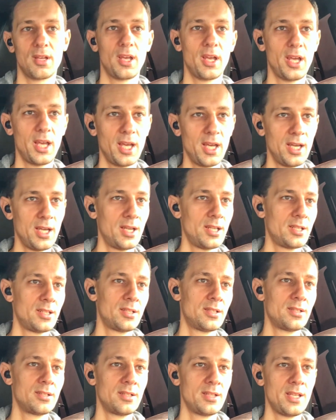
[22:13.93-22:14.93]

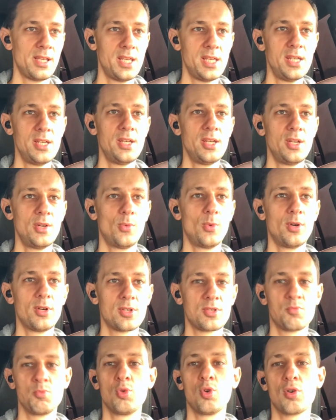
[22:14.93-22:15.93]
and he
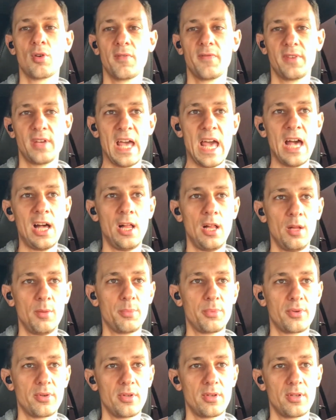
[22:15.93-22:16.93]
was more of a help
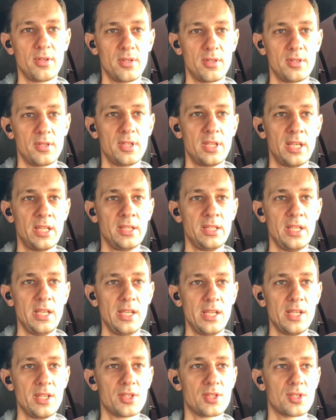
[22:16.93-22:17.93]
than
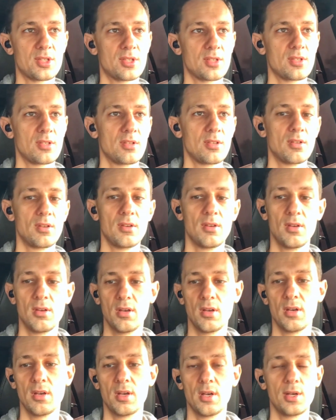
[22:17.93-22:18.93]
these
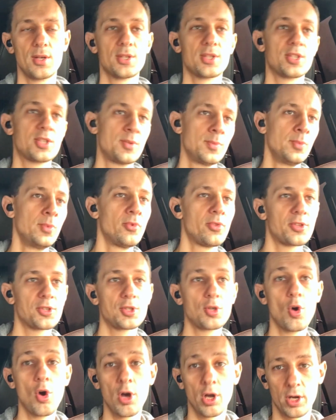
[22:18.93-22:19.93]
smooth
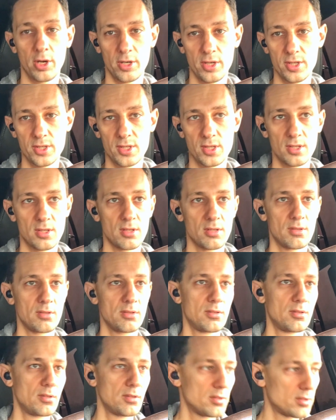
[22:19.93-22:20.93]
talkers
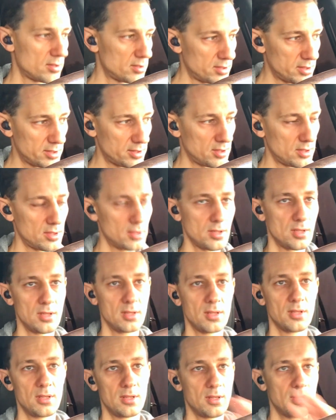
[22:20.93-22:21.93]

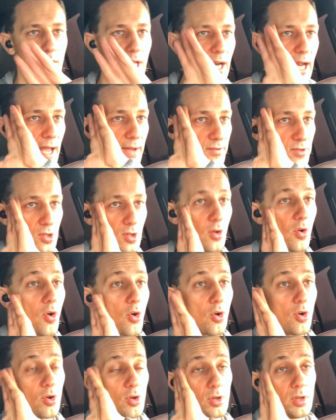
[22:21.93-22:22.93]
that I have to
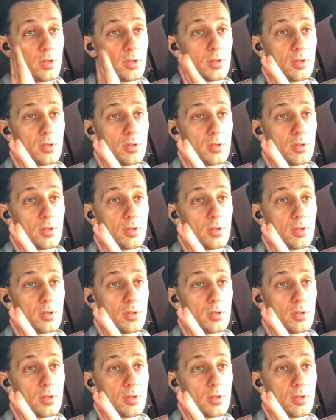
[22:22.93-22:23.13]
call